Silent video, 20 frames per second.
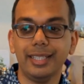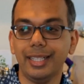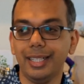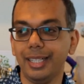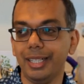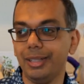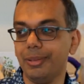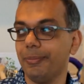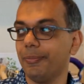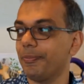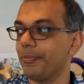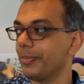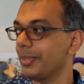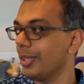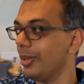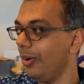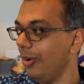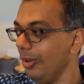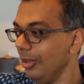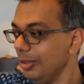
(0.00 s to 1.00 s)

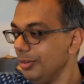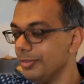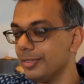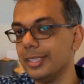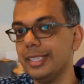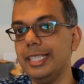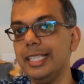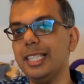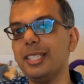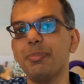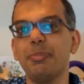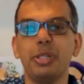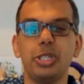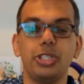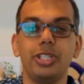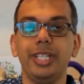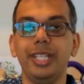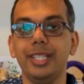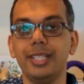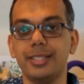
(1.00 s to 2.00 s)
All of these
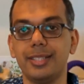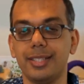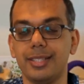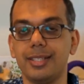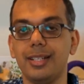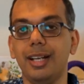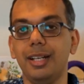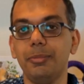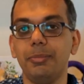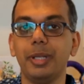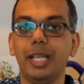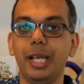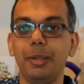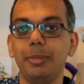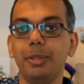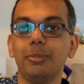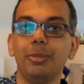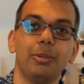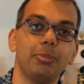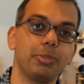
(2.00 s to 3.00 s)
machines that start
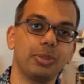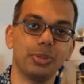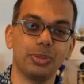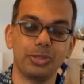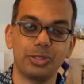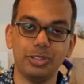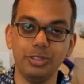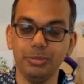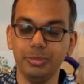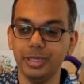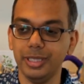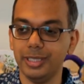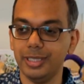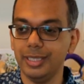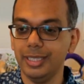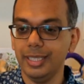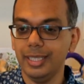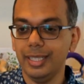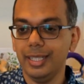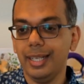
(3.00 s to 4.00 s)
becoming more
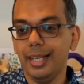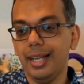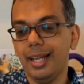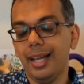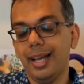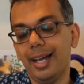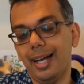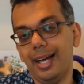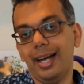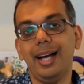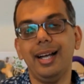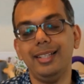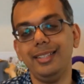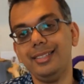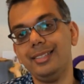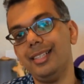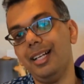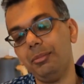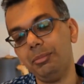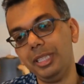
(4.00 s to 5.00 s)
prosumer,
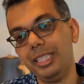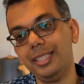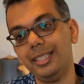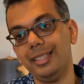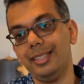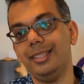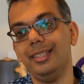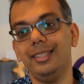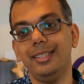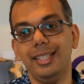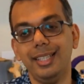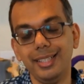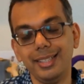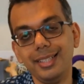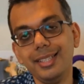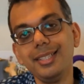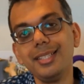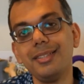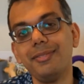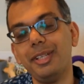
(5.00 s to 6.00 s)
I mean, it
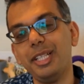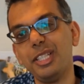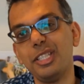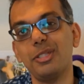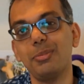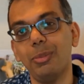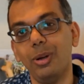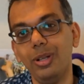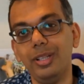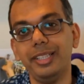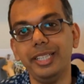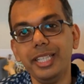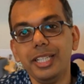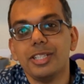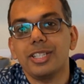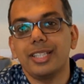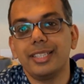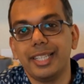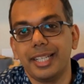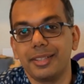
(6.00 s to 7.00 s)
is a very small
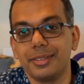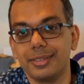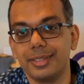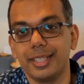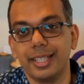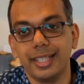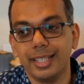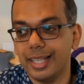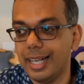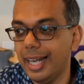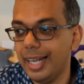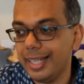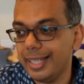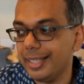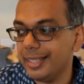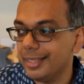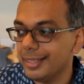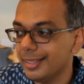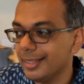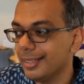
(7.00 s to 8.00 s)
niche at the end of the day.
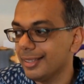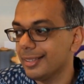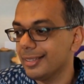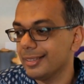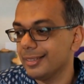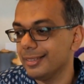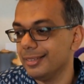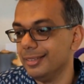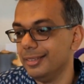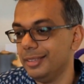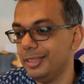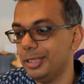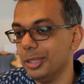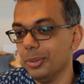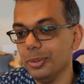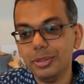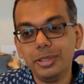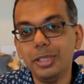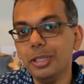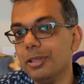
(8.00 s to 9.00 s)
I
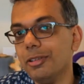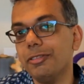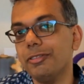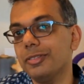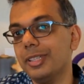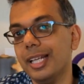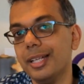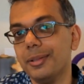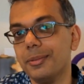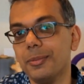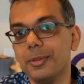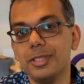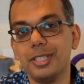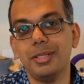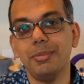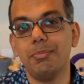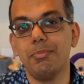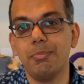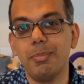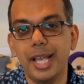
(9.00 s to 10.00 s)
don't know if that was
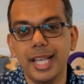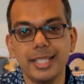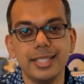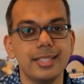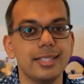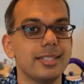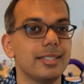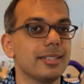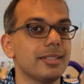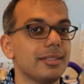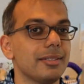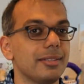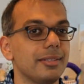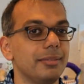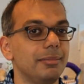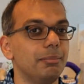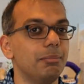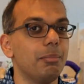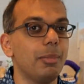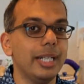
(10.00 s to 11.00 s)
the best
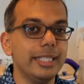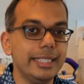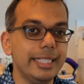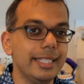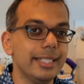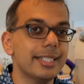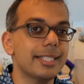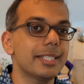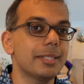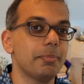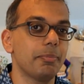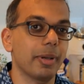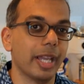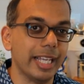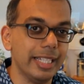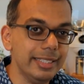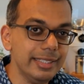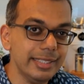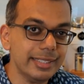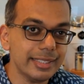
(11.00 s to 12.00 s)
money
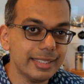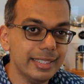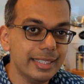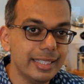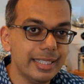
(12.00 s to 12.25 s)
spent,